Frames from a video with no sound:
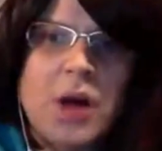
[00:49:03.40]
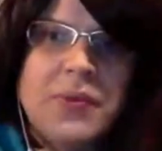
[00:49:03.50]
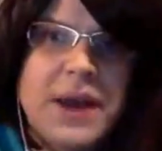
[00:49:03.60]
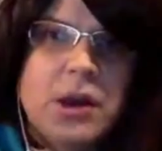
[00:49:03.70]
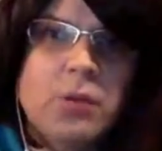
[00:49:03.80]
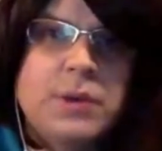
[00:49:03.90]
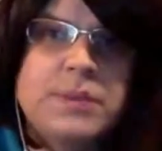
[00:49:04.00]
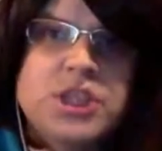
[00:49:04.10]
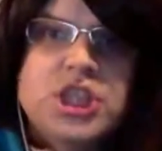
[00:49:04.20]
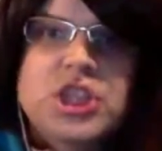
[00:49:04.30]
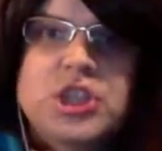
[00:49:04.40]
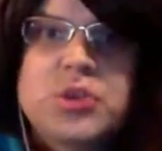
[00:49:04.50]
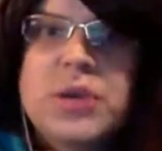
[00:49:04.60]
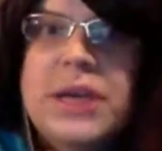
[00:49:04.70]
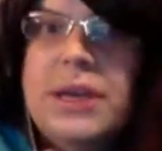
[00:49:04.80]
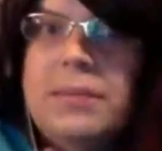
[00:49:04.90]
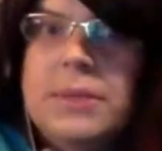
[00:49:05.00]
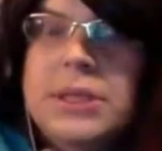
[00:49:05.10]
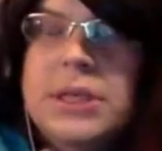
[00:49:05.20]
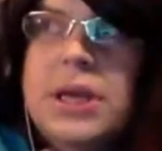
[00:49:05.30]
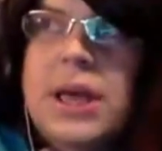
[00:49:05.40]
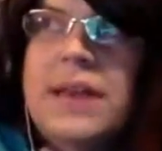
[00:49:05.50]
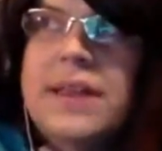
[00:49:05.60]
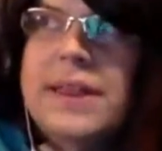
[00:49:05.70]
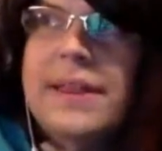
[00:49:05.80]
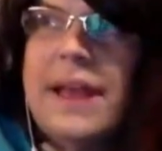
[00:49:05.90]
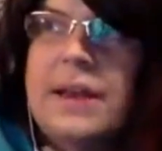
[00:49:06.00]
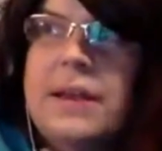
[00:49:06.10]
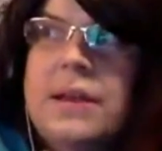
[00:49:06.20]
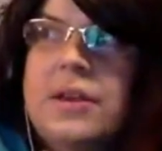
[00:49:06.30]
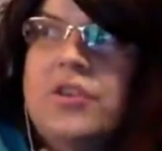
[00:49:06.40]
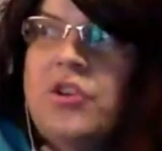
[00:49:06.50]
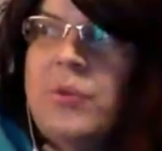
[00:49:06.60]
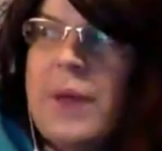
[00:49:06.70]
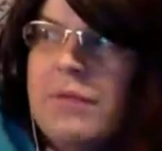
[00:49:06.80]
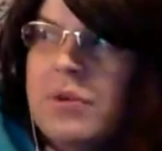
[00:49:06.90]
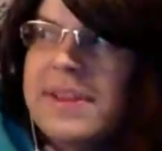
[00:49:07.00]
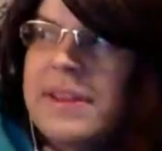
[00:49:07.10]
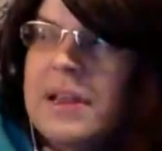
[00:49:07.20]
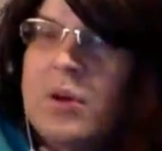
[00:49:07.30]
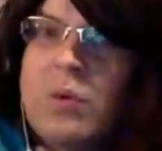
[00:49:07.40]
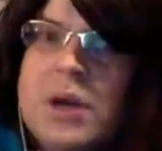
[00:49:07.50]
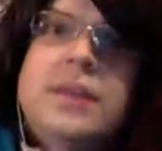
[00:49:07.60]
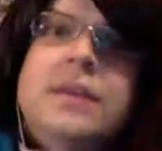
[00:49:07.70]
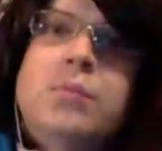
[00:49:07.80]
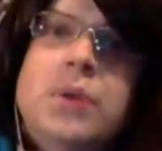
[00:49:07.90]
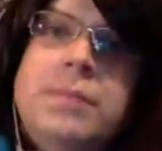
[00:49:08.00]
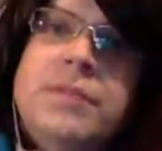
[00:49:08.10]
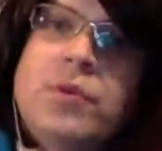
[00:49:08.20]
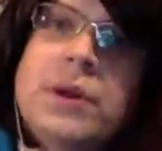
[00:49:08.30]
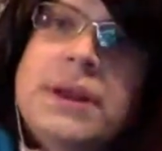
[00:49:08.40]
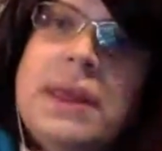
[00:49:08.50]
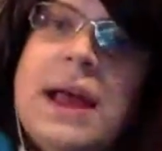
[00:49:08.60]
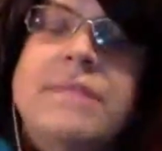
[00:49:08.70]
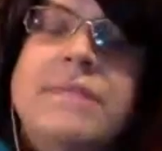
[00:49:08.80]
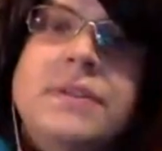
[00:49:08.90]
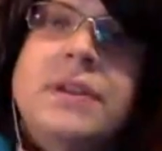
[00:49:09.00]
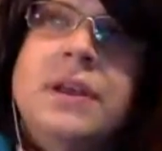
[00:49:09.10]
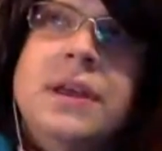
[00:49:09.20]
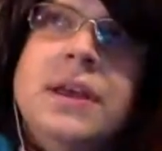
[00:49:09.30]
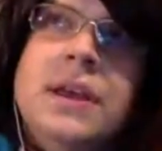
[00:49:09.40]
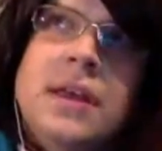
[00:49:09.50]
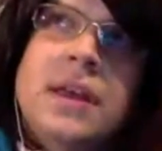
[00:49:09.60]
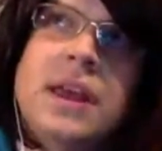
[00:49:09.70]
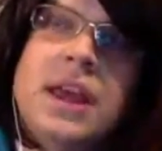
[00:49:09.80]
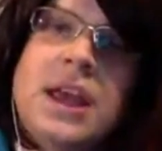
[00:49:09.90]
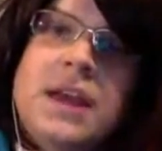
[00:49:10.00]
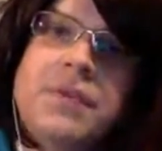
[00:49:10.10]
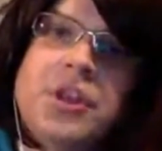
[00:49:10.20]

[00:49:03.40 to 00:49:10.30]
there when Mitch streamed and said to every single one of them before he left, if the